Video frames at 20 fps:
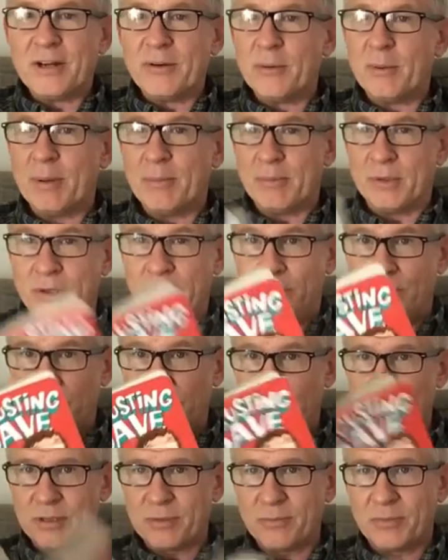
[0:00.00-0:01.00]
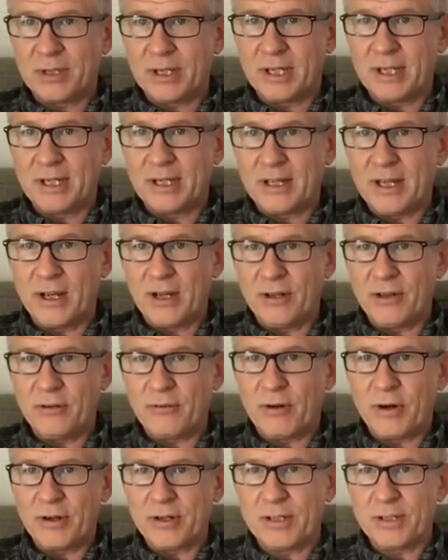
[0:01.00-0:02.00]
Remember, there was something
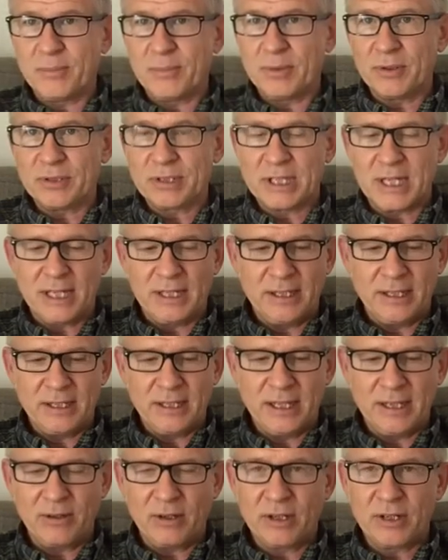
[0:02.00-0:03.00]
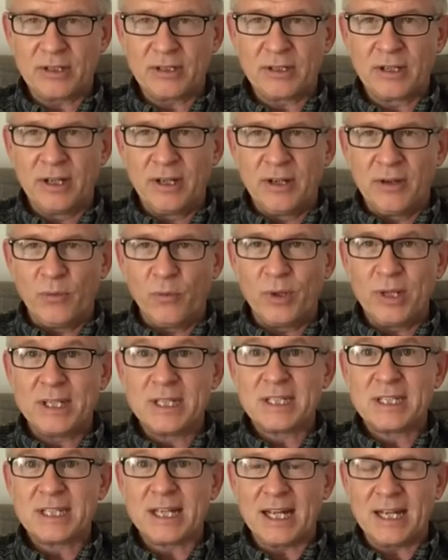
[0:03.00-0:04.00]
earlier on in the book saying that they can
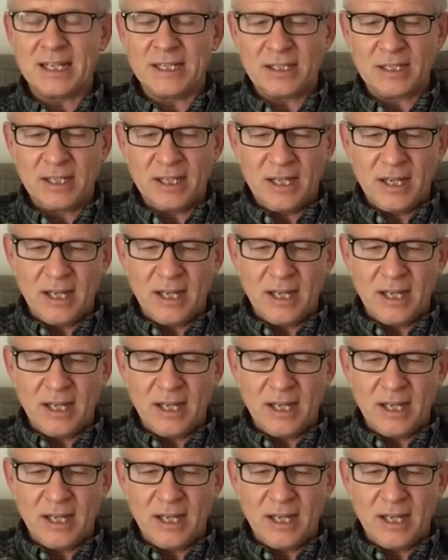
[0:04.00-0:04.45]
withstand